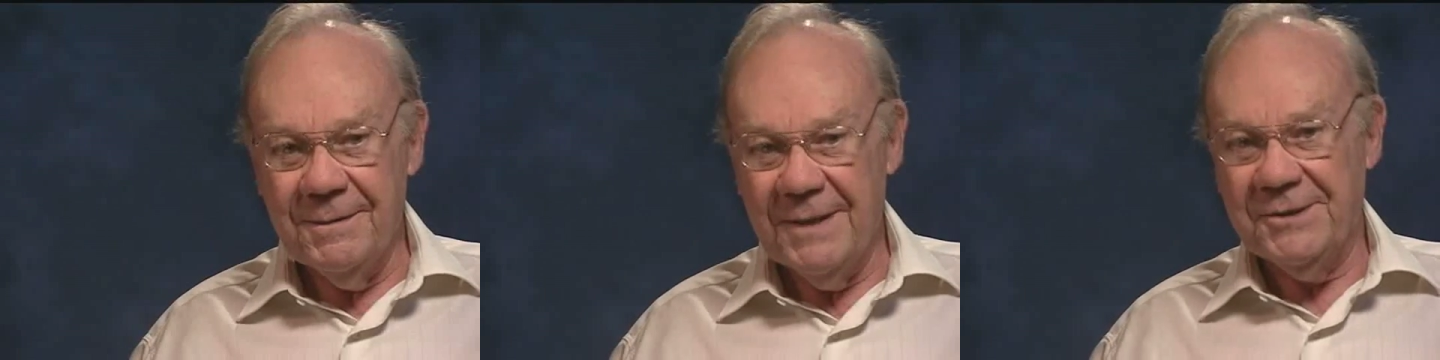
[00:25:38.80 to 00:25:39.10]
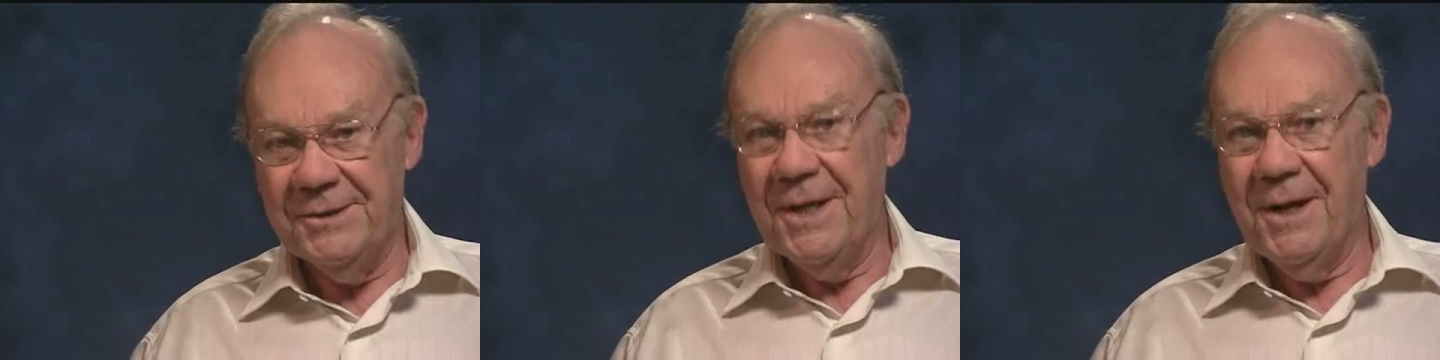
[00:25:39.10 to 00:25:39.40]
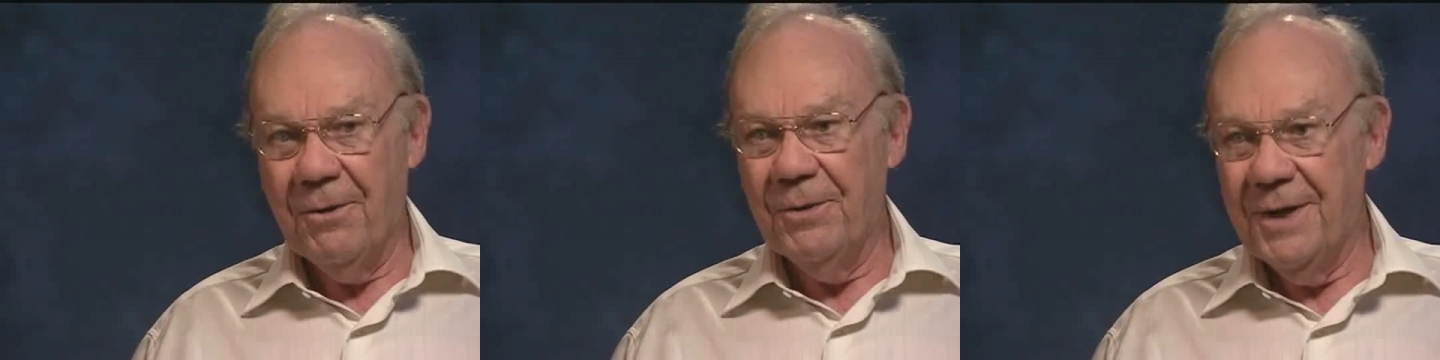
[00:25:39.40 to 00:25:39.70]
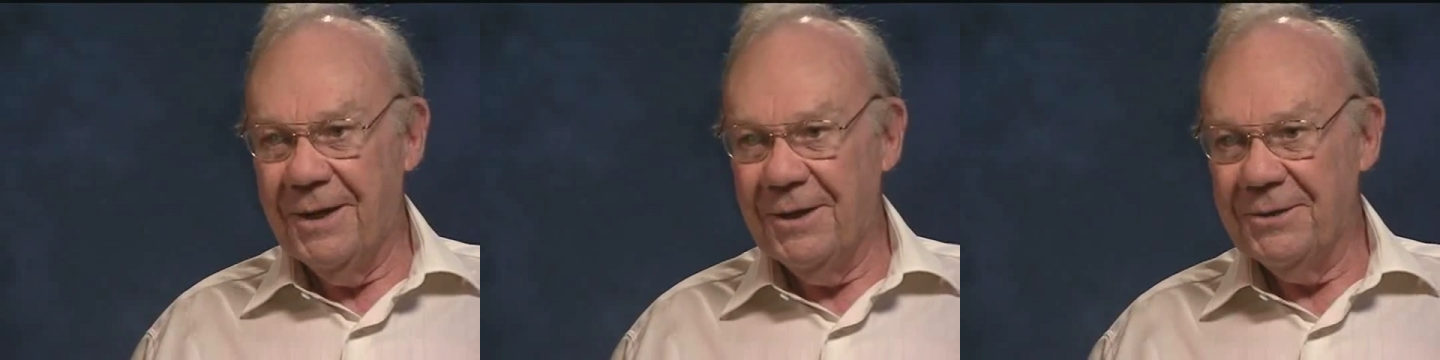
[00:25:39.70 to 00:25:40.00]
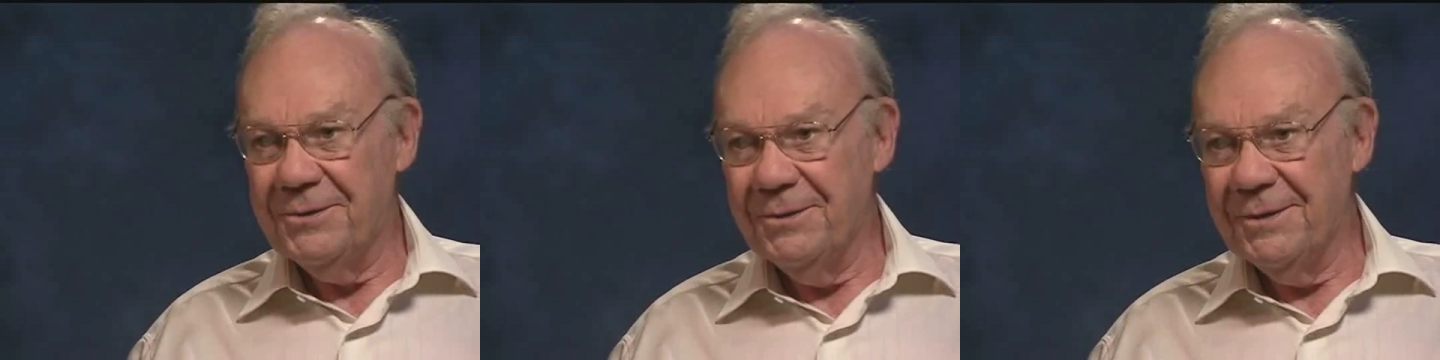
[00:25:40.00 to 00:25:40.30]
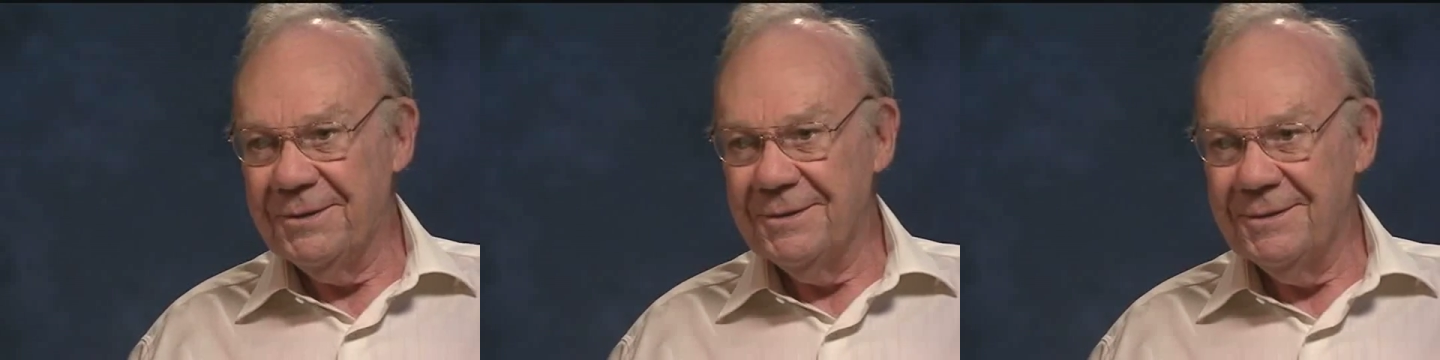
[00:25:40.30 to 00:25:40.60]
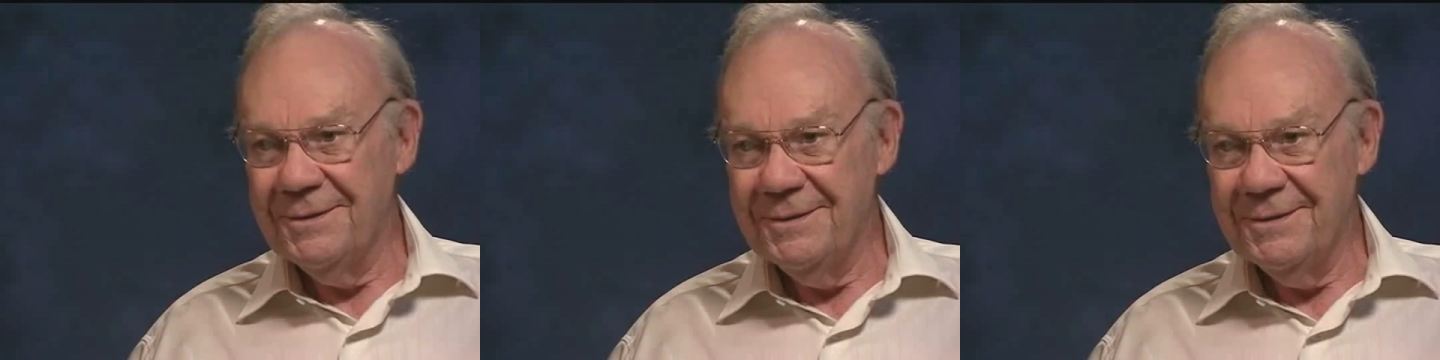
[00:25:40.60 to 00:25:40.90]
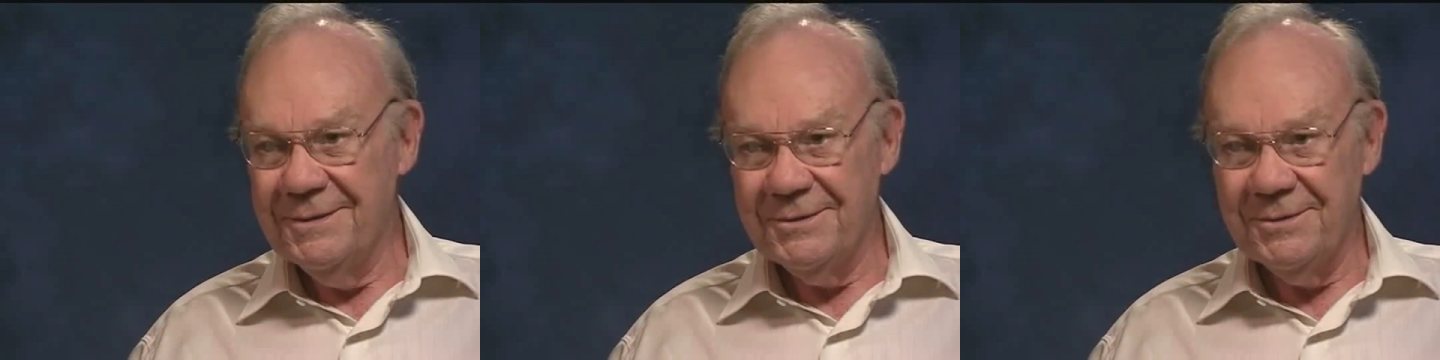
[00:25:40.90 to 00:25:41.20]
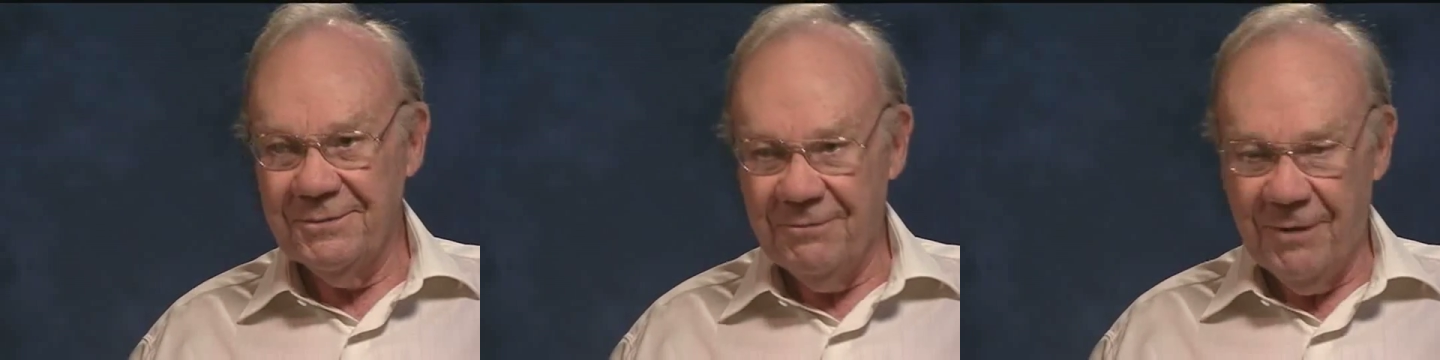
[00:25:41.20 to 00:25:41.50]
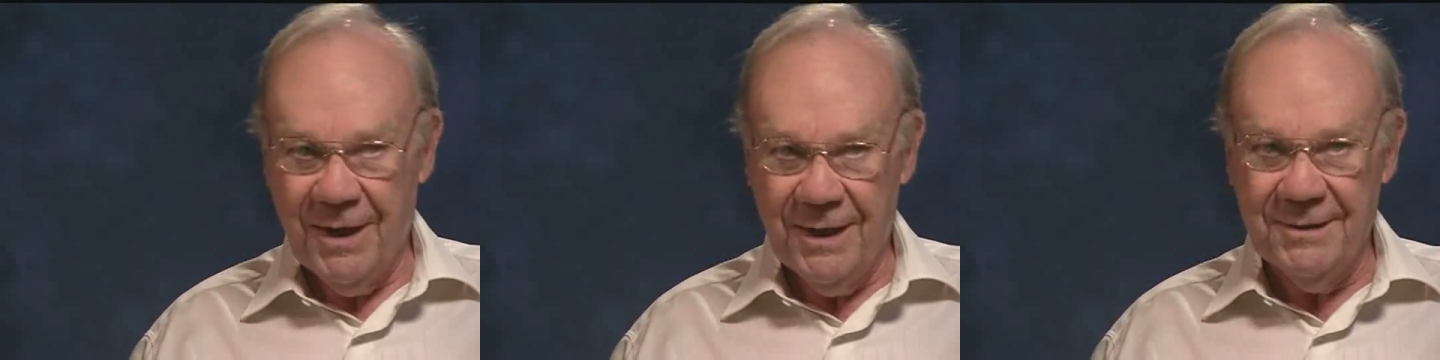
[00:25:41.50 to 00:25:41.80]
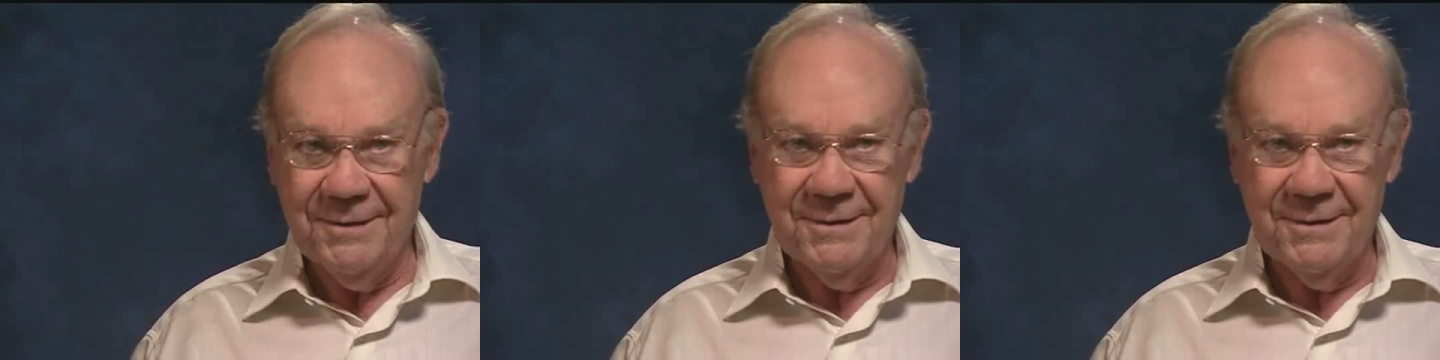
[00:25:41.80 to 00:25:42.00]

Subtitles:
I said, yeah, I'll do it. So, fine.